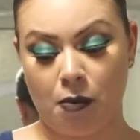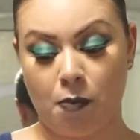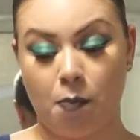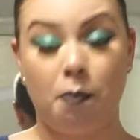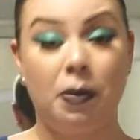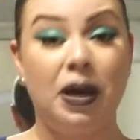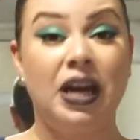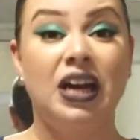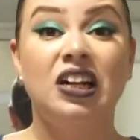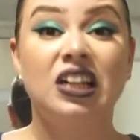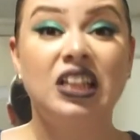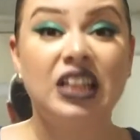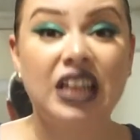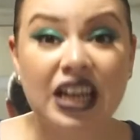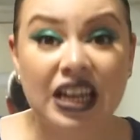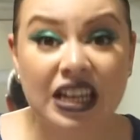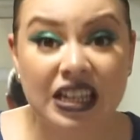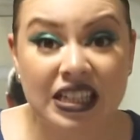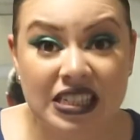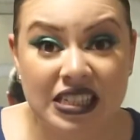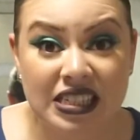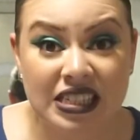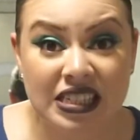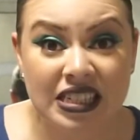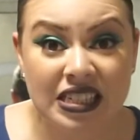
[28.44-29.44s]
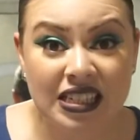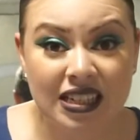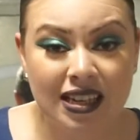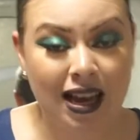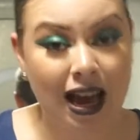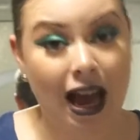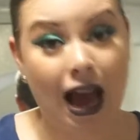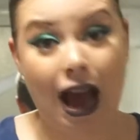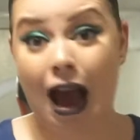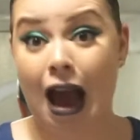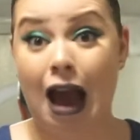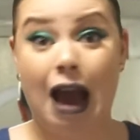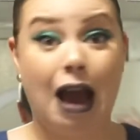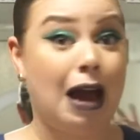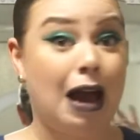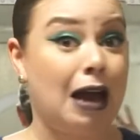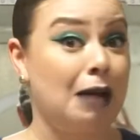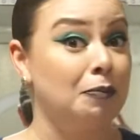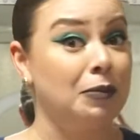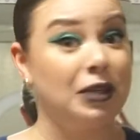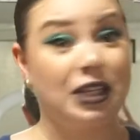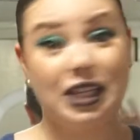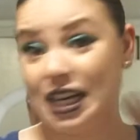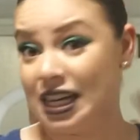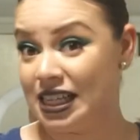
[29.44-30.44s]
Bagelx.
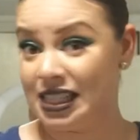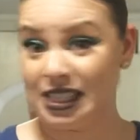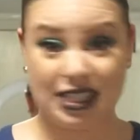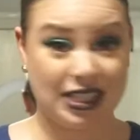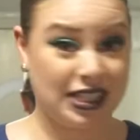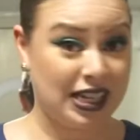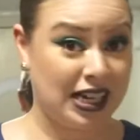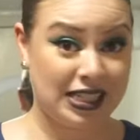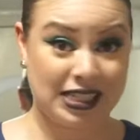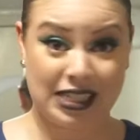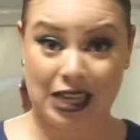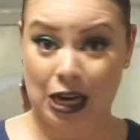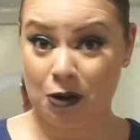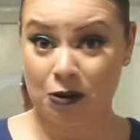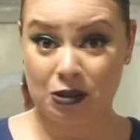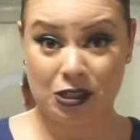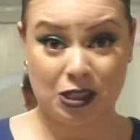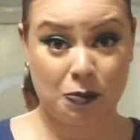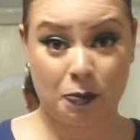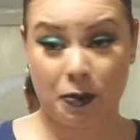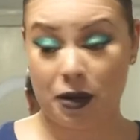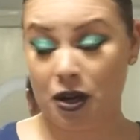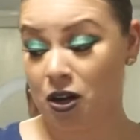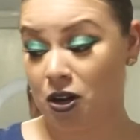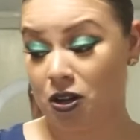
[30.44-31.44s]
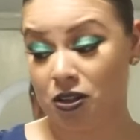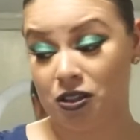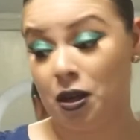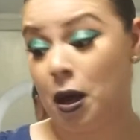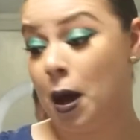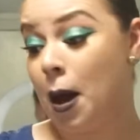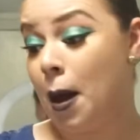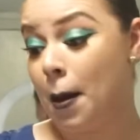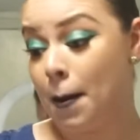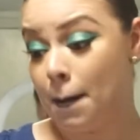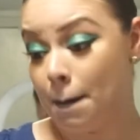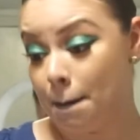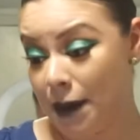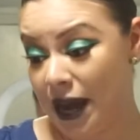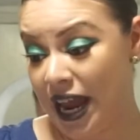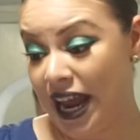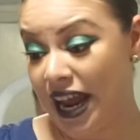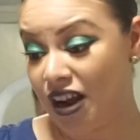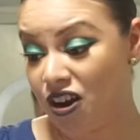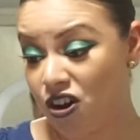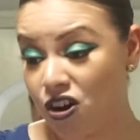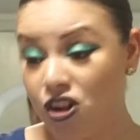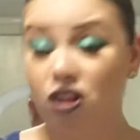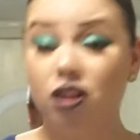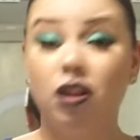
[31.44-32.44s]
I'm guessing that's how it's spelled.
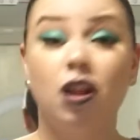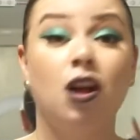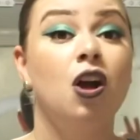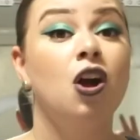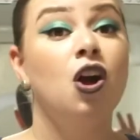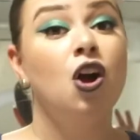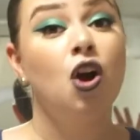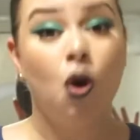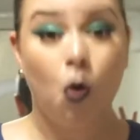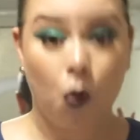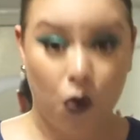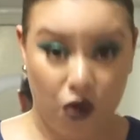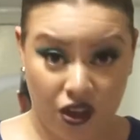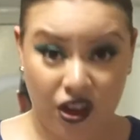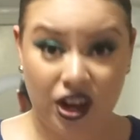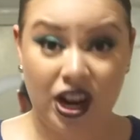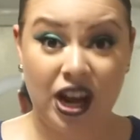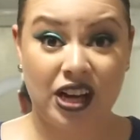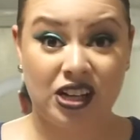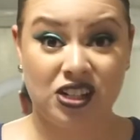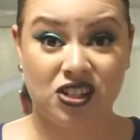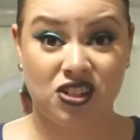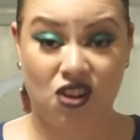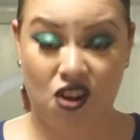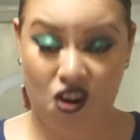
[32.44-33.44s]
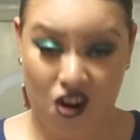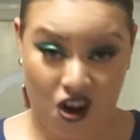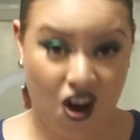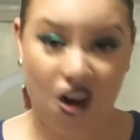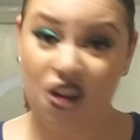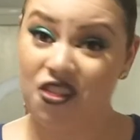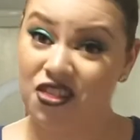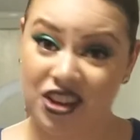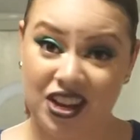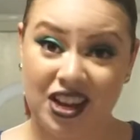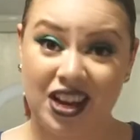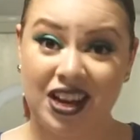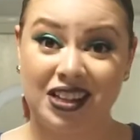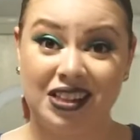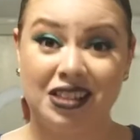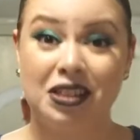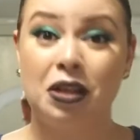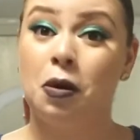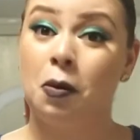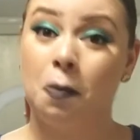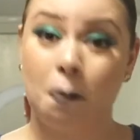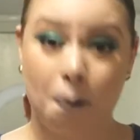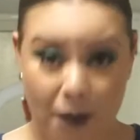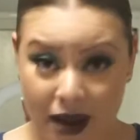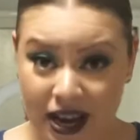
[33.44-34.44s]
Bagel with an X on the end.
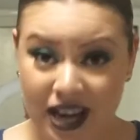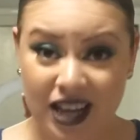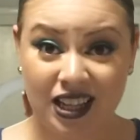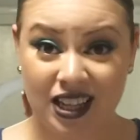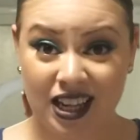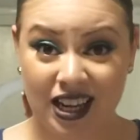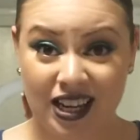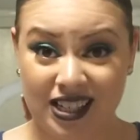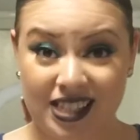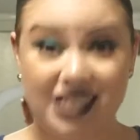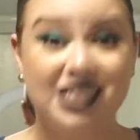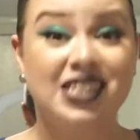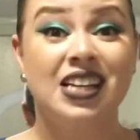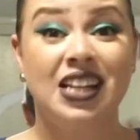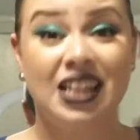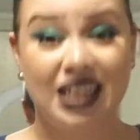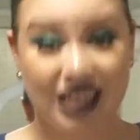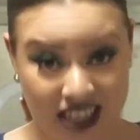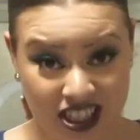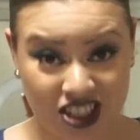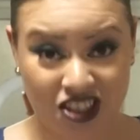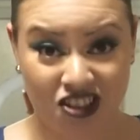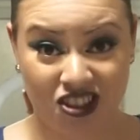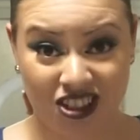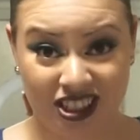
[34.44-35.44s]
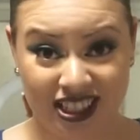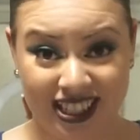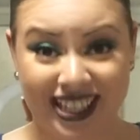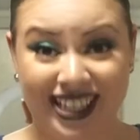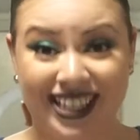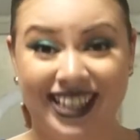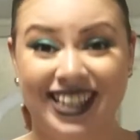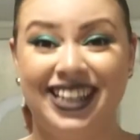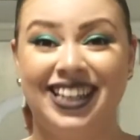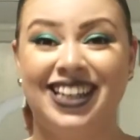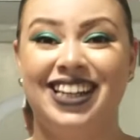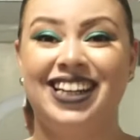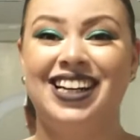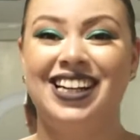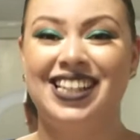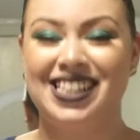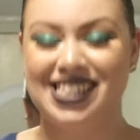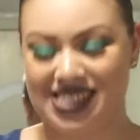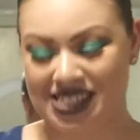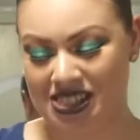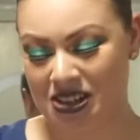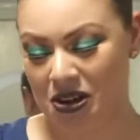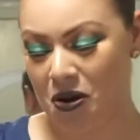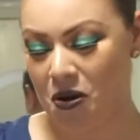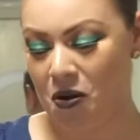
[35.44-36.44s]
Bagelx, literally.
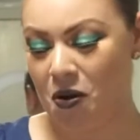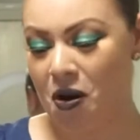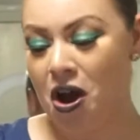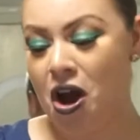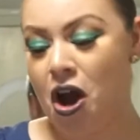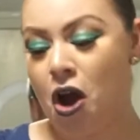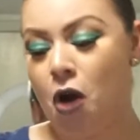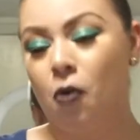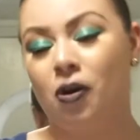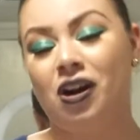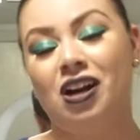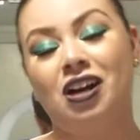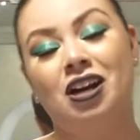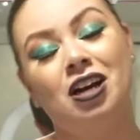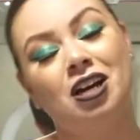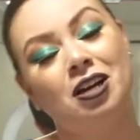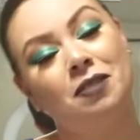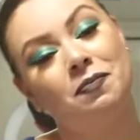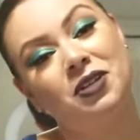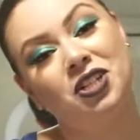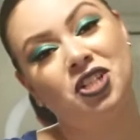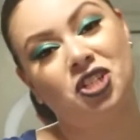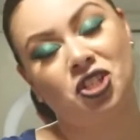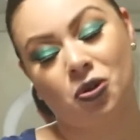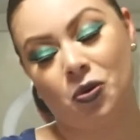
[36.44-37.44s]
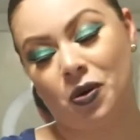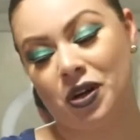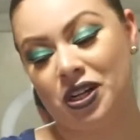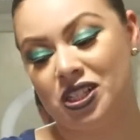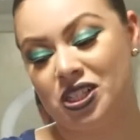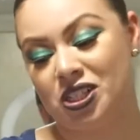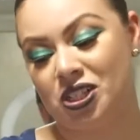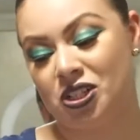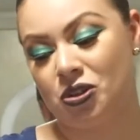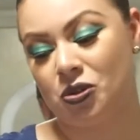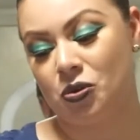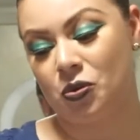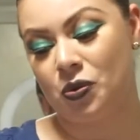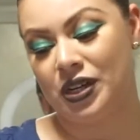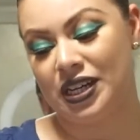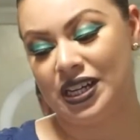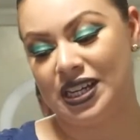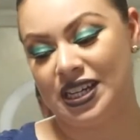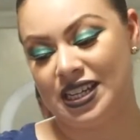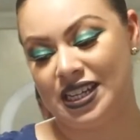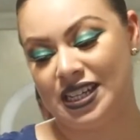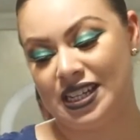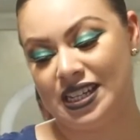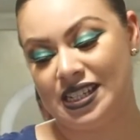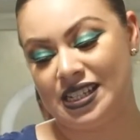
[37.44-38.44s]
So what I'm going to be showing to you
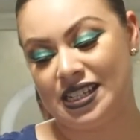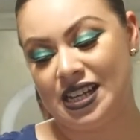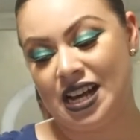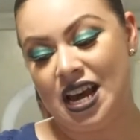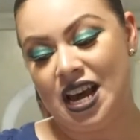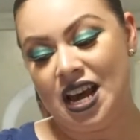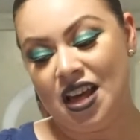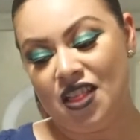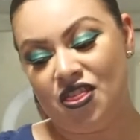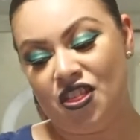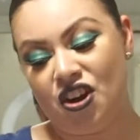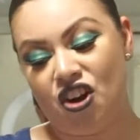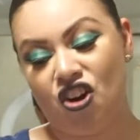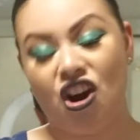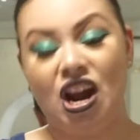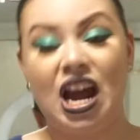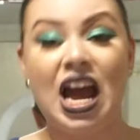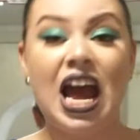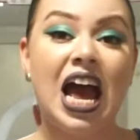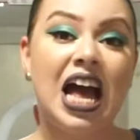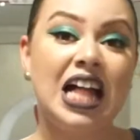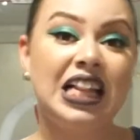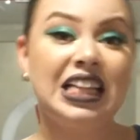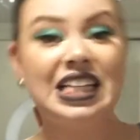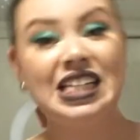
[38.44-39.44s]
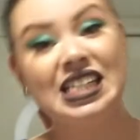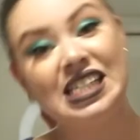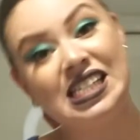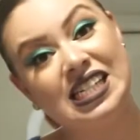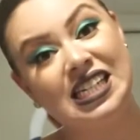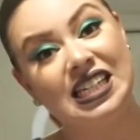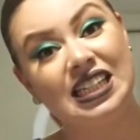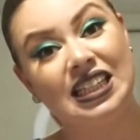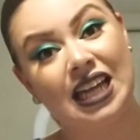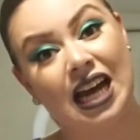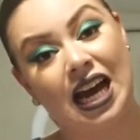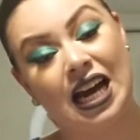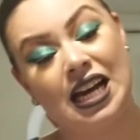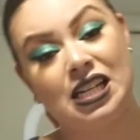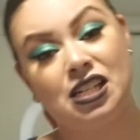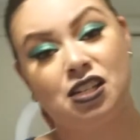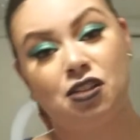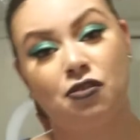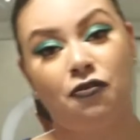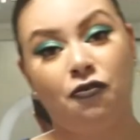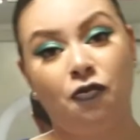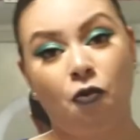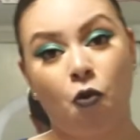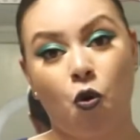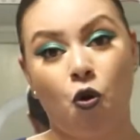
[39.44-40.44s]
is their LED lights
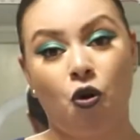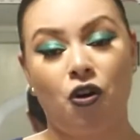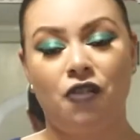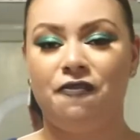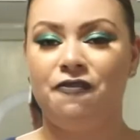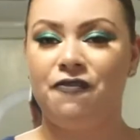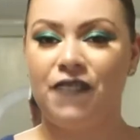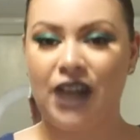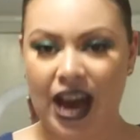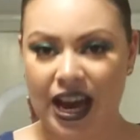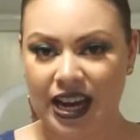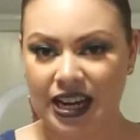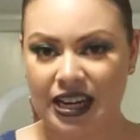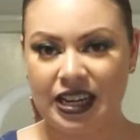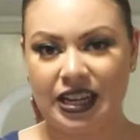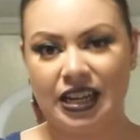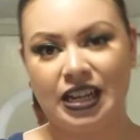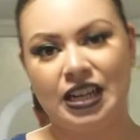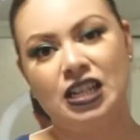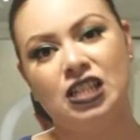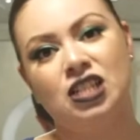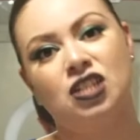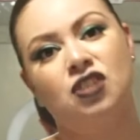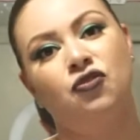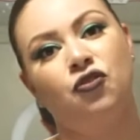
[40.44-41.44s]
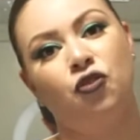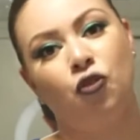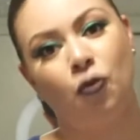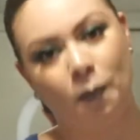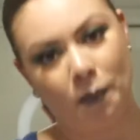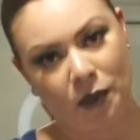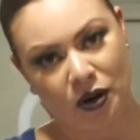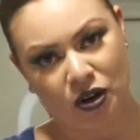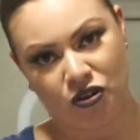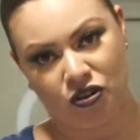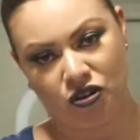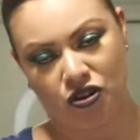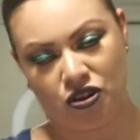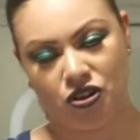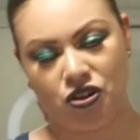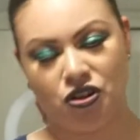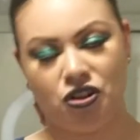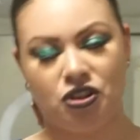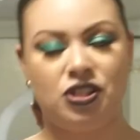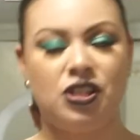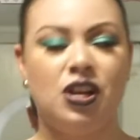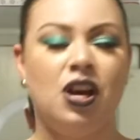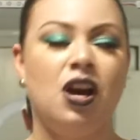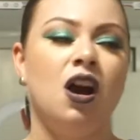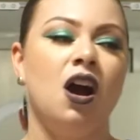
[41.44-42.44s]
for vanities, for
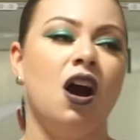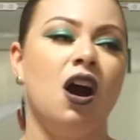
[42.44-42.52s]
mirrors,